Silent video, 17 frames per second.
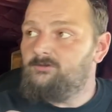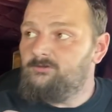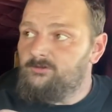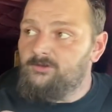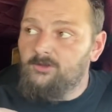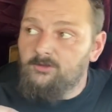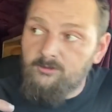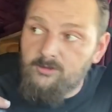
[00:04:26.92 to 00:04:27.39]

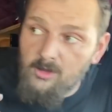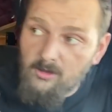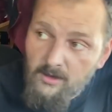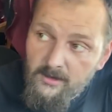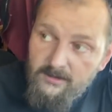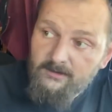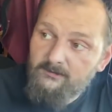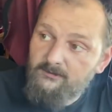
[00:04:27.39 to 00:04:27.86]
You do
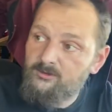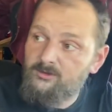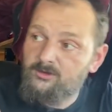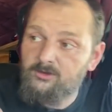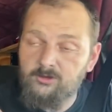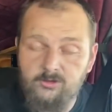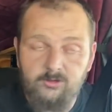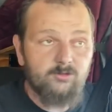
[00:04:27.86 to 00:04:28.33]
it
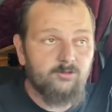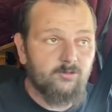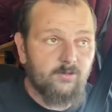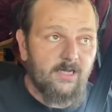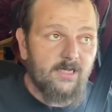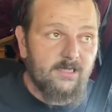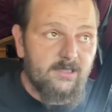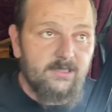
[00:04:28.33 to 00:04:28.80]

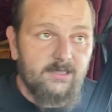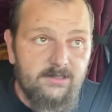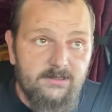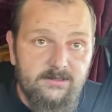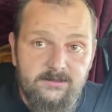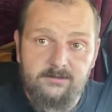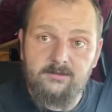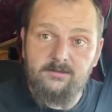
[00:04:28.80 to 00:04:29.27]
to a
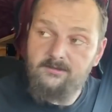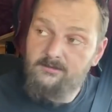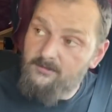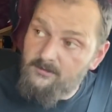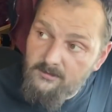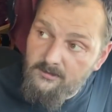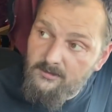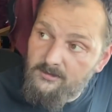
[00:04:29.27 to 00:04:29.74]

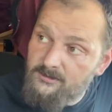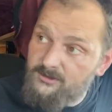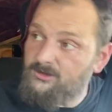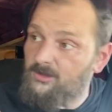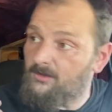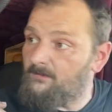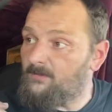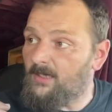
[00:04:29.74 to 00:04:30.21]

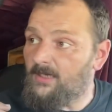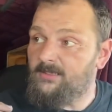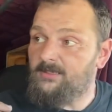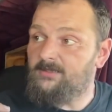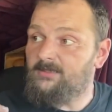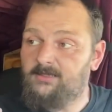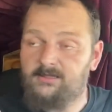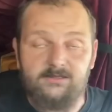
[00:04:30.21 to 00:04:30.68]

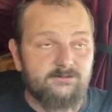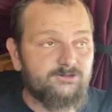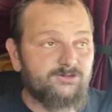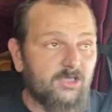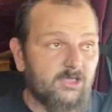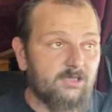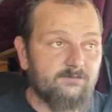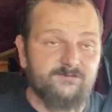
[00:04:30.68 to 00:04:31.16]
somebody that's
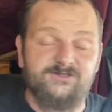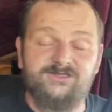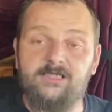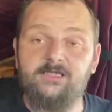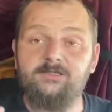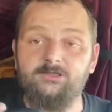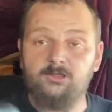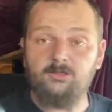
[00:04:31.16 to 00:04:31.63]
a
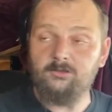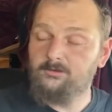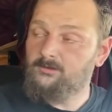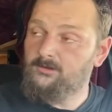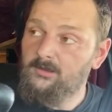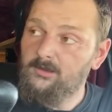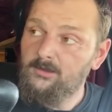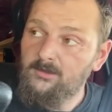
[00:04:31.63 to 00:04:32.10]
senior,
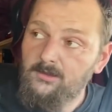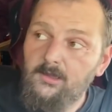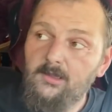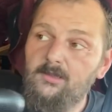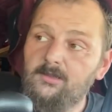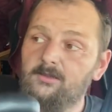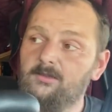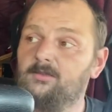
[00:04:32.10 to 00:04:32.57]

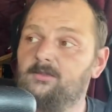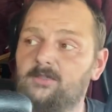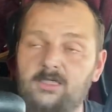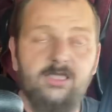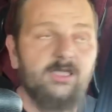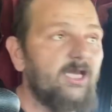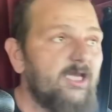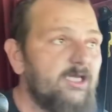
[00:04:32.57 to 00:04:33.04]

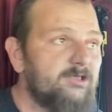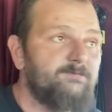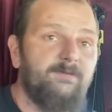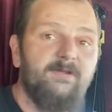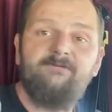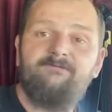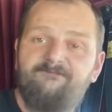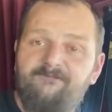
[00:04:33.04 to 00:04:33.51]
Class
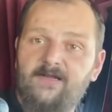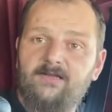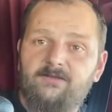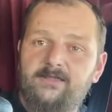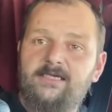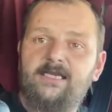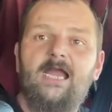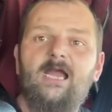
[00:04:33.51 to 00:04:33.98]
B
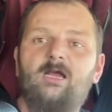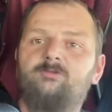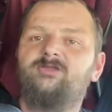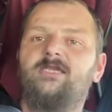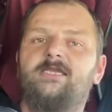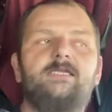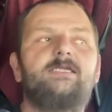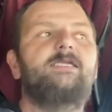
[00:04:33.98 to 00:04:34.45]
felony out
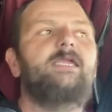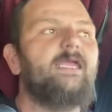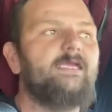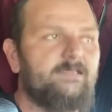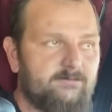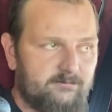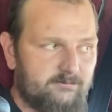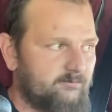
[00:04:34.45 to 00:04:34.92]
the
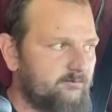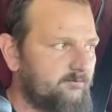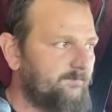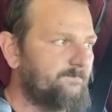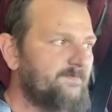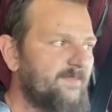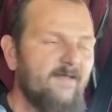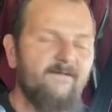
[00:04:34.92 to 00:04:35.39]
gate.
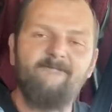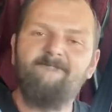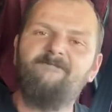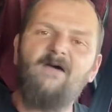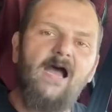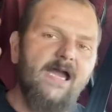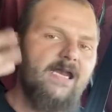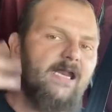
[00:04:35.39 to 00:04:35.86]

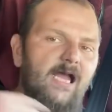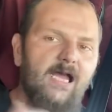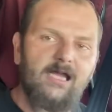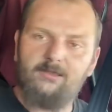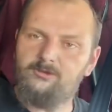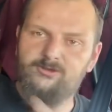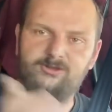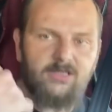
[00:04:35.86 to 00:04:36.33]
Five
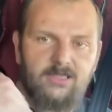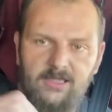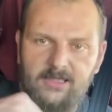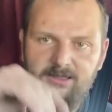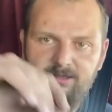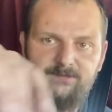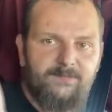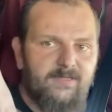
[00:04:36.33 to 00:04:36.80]
dollars,
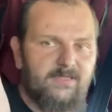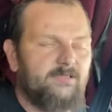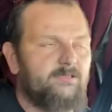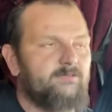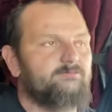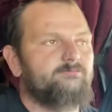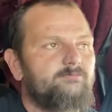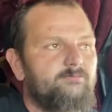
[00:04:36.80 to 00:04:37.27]
Class B.
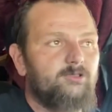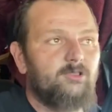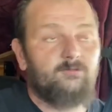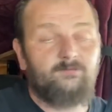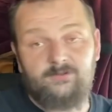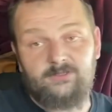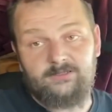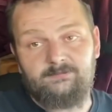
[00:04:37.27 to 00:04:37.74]

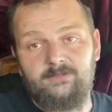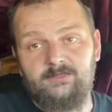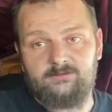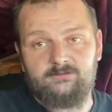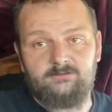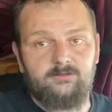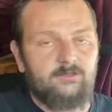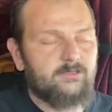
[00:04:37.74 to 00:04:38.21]
Don't believe me?
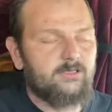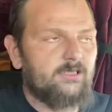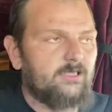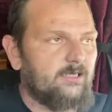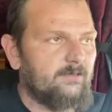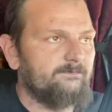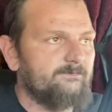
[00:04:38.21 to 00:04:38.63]
Look it up.